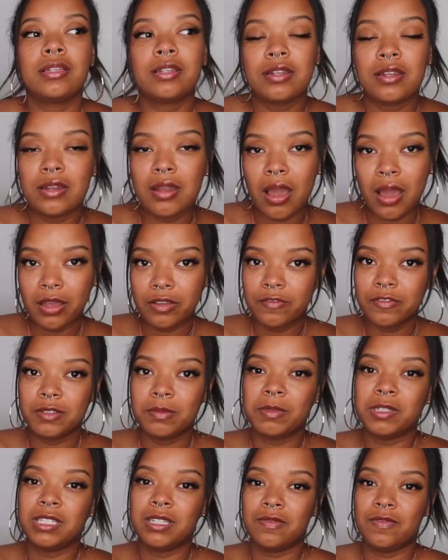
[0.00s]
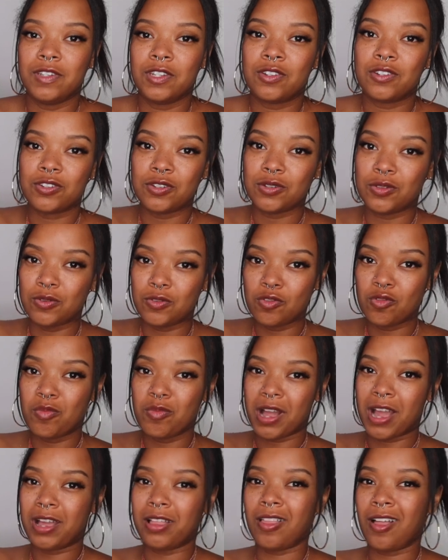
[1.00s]
not specific to
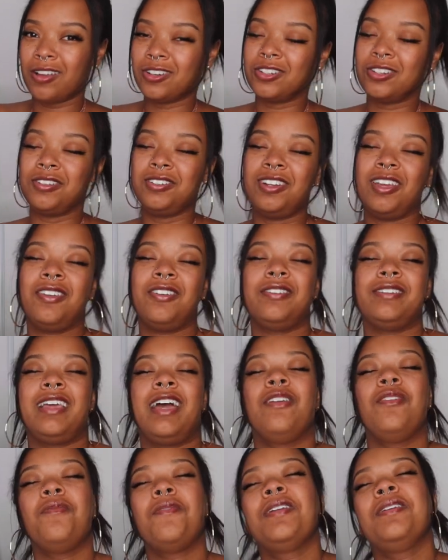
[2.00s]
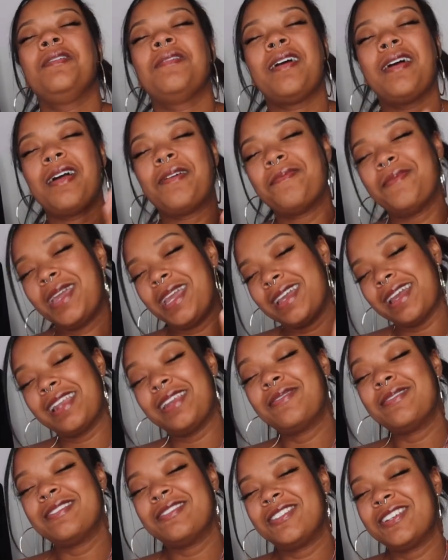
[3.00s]
biological genders. I don't wanna make
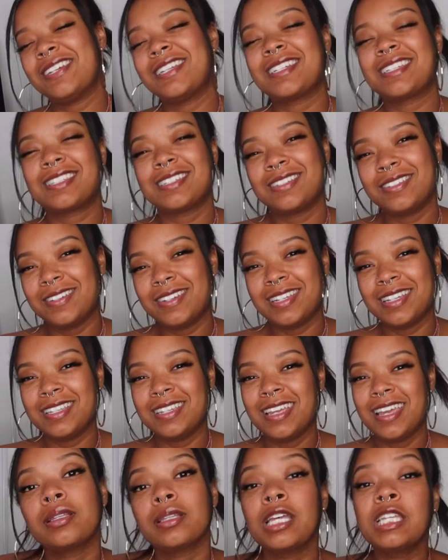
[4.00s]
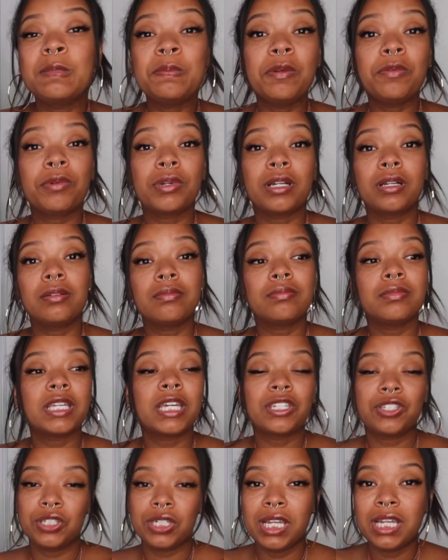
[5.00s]
anyone feel excluded. Let's be real, the
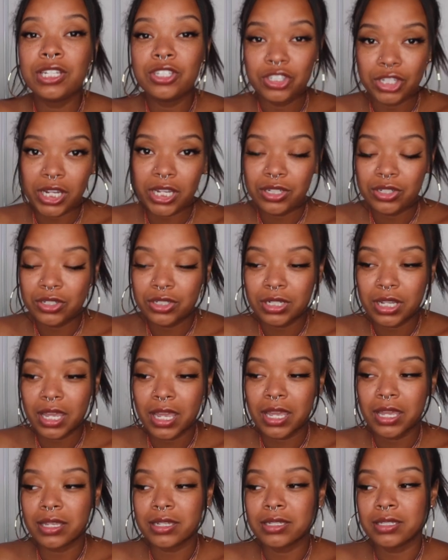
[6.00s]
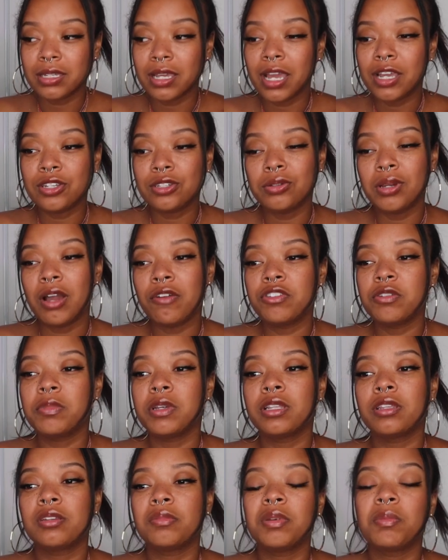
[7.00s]
internet has changed, and I do have to be
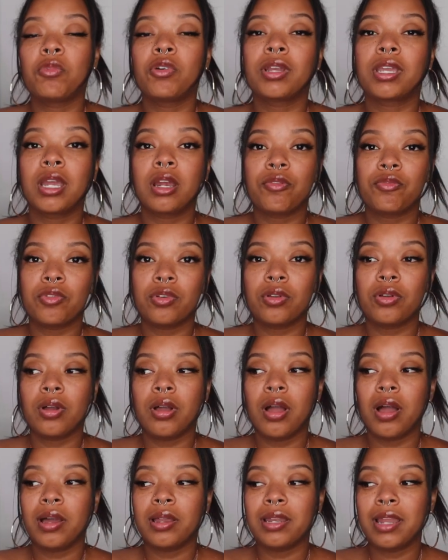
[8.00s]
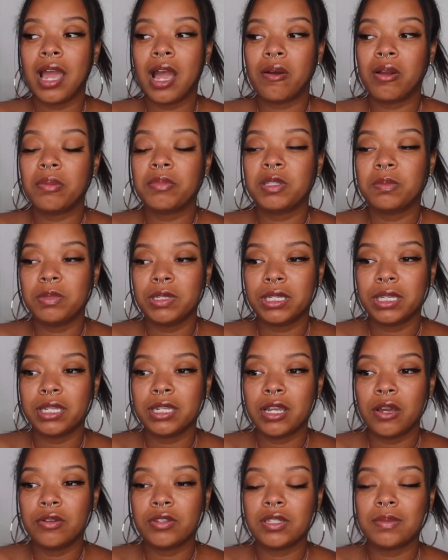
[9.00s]
a little bit more careful on how I'm speaking
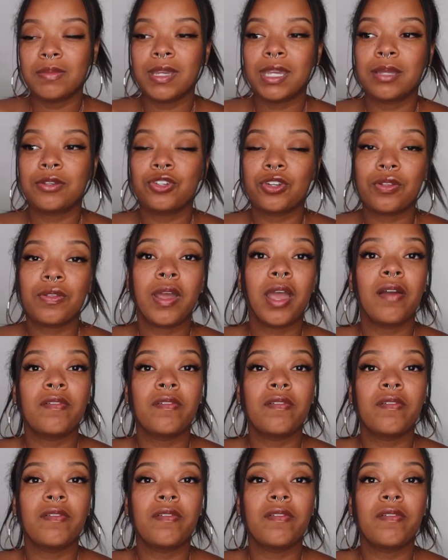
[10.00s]
now to make sure that